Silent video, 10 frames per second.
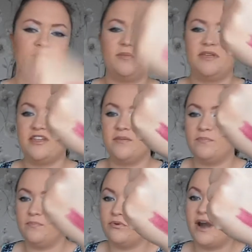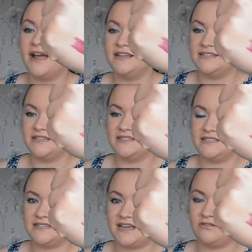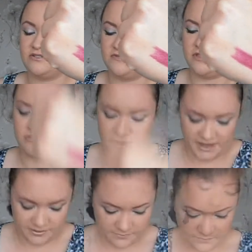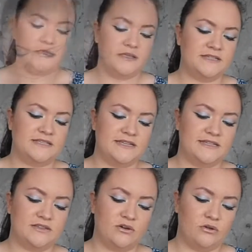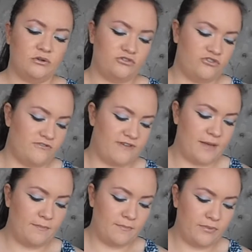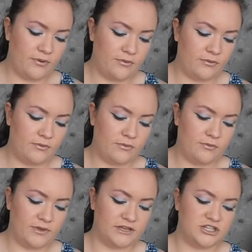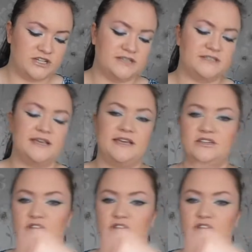Probably the brightest out of the three. This is Ultra Vamp, which is a